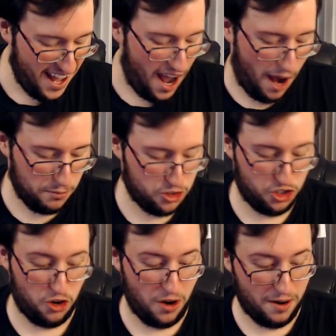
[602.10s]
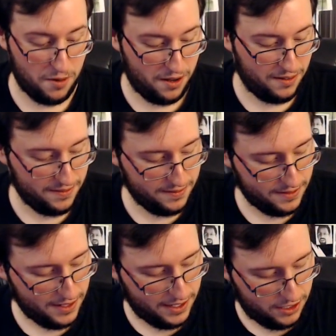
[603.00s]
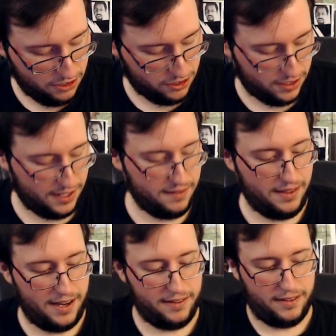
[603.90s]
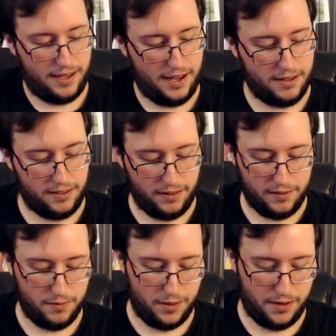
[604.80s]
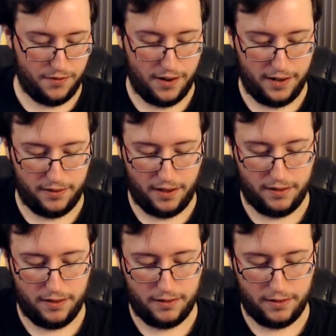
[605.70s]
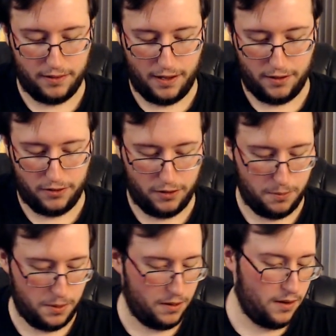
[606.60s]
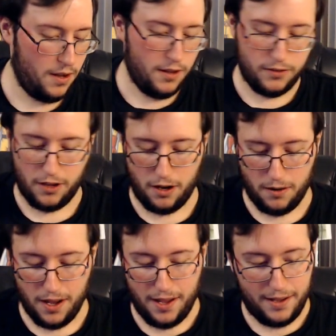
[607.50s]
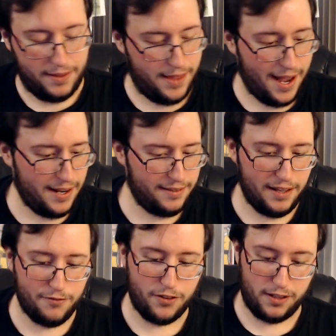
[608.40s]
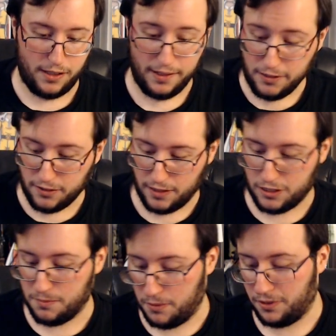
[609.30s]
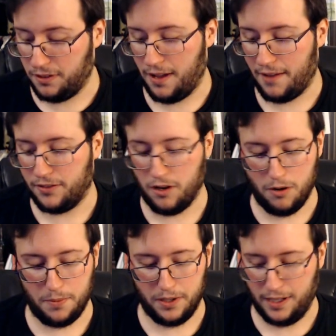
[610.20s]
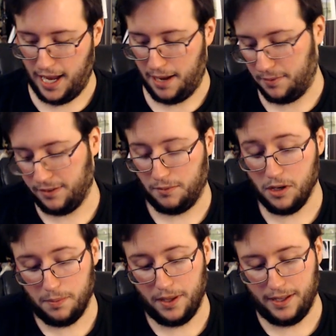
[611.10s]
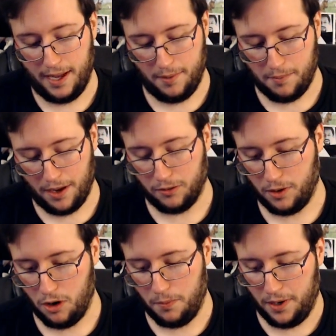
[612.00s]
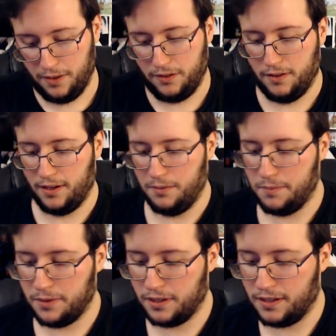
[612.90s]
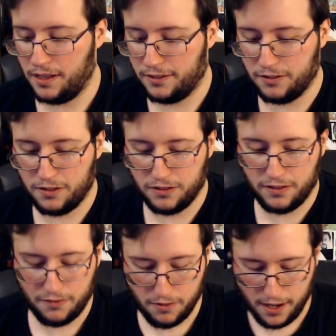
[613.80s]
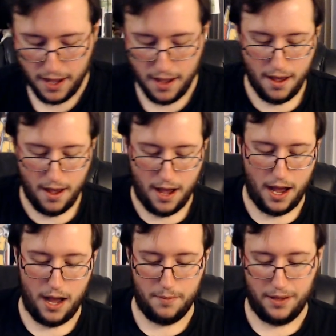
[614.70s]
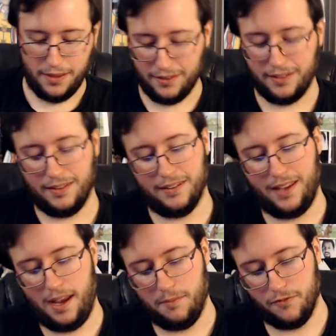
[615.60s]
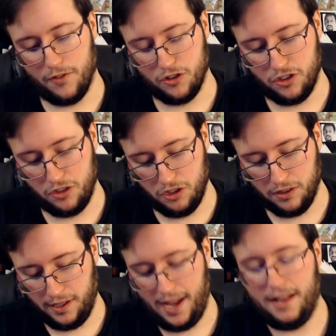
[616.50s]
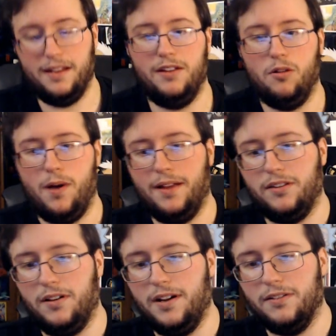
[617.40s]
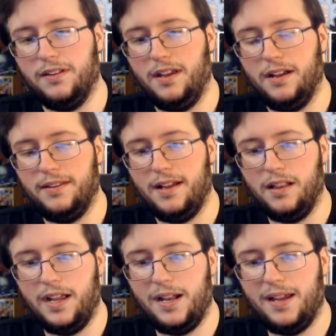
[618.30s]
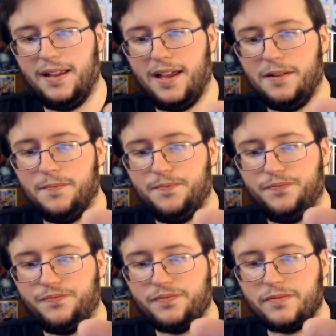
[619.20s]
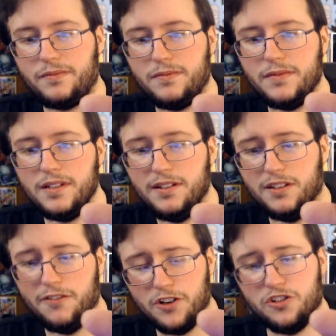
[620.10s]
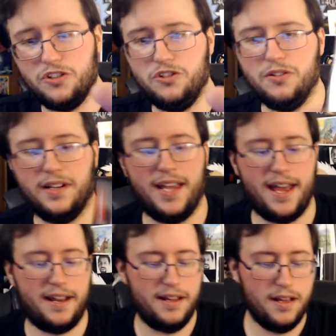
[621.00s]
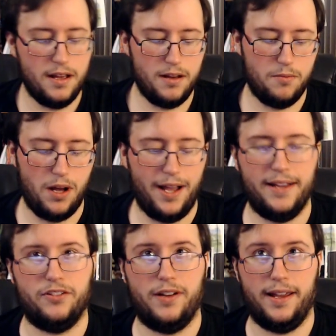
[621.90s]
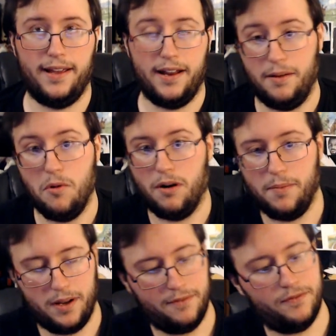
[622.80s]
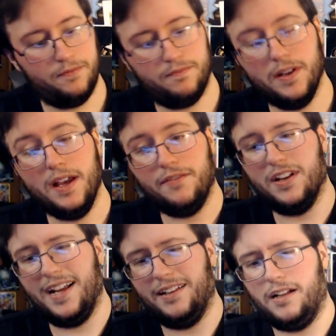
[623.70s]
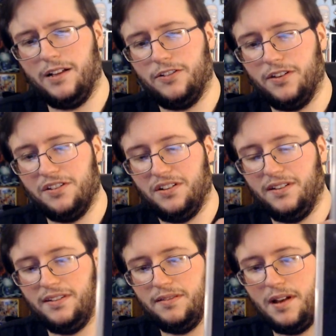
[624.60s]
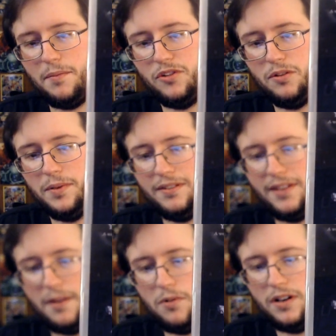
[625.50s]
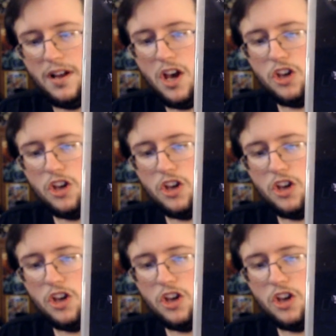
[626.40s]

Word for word: I'm sure I will. Usually that is the case whenever I say things that are stupid. So that is it for the collector's edition, but we still have to open the game because I'm going to play the game. I might as well open it. So here, let me put the collector's edition stuff away. Um, this is the same version you can get either way. So here's the uh, Dead Lady again. This is the version you can get. Well, I guess you can't get any more. but if if you didn't get the collector's edition, this is I'm assuming the same one.